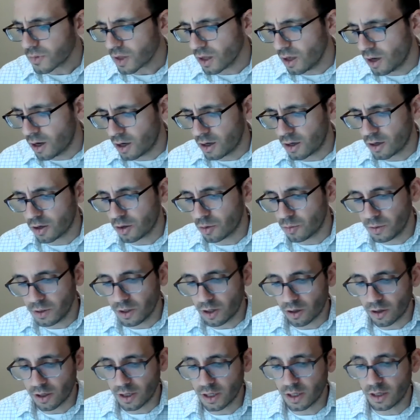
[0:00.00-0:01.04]
Uh, we
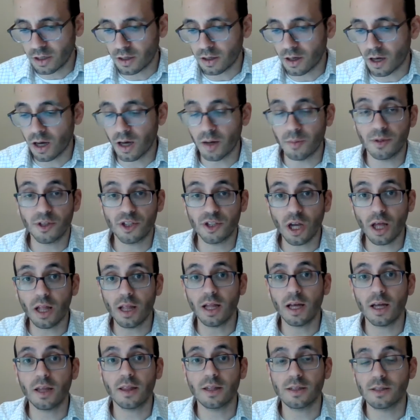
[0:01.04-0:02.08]
are in uh,
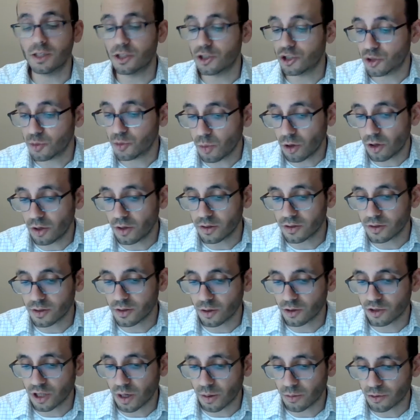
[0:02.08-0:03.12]
Beshalach, that's in Shmot,
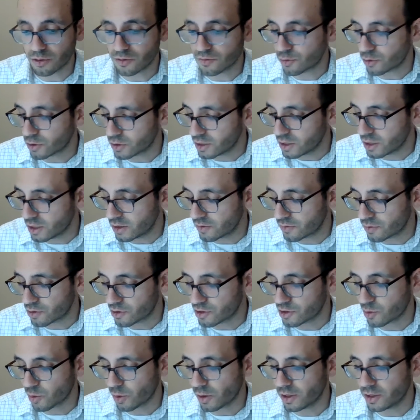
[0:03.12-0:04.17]
so chapter 14,
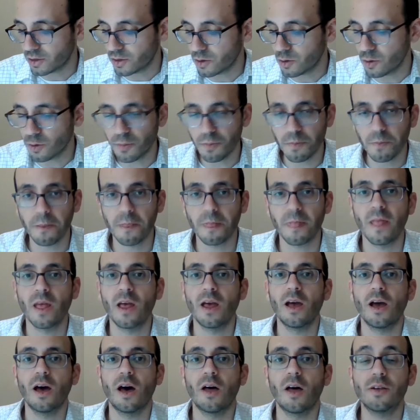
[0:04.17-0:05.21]
verse 22.
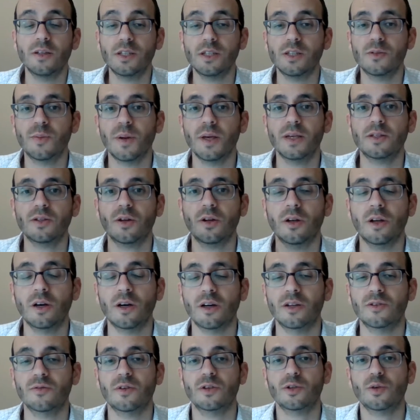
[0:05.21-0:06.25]
Uh, this is based on
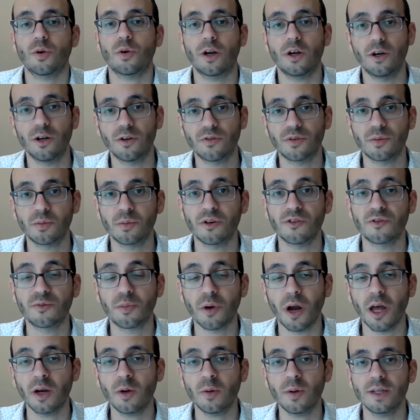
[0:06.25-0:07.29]
a Torah I heard from Rav
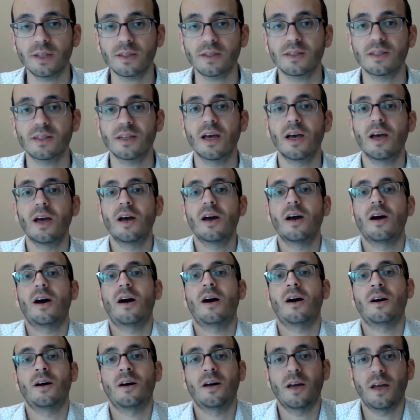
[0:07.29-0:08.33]
Breitowitz,
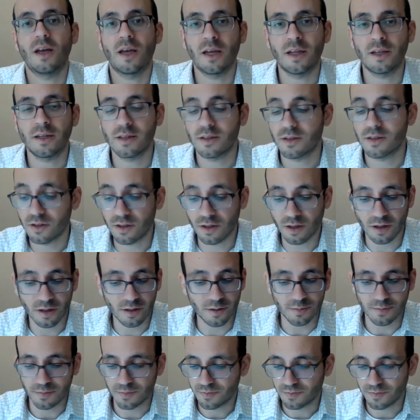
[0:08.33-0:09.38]
uh, and uh,
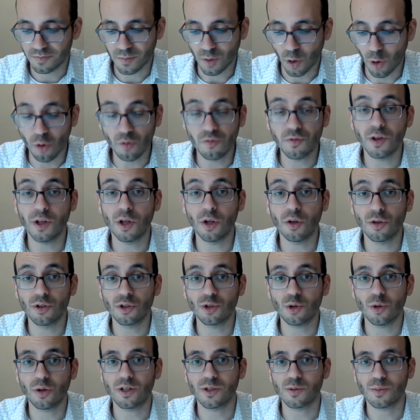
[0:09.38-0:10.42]
hopefully you'll
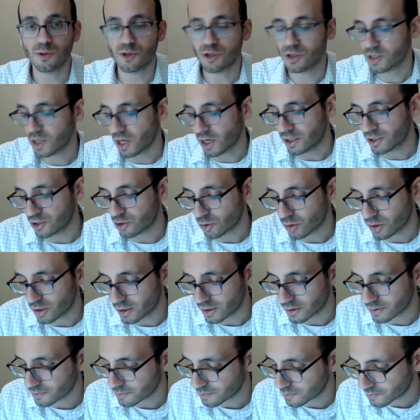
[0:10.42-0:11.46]
enjoy it as much as I enjoyed
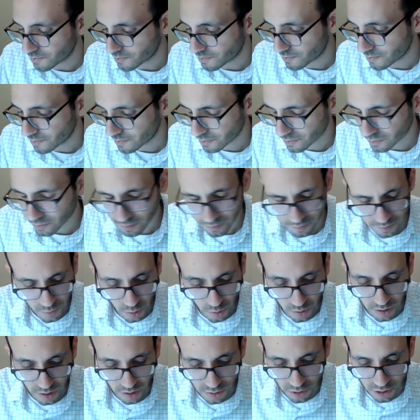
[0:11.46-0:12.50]
it.
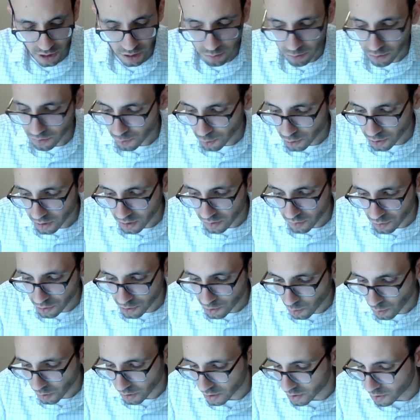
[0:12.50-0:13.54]
Okay, so chapter 14, verse
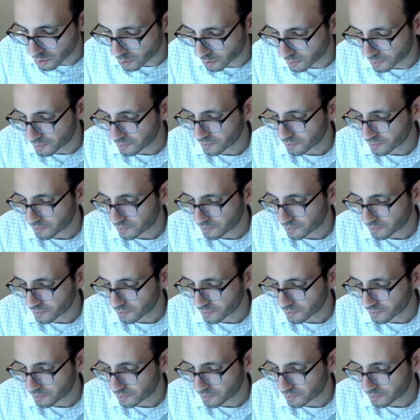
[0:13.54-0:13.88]
22.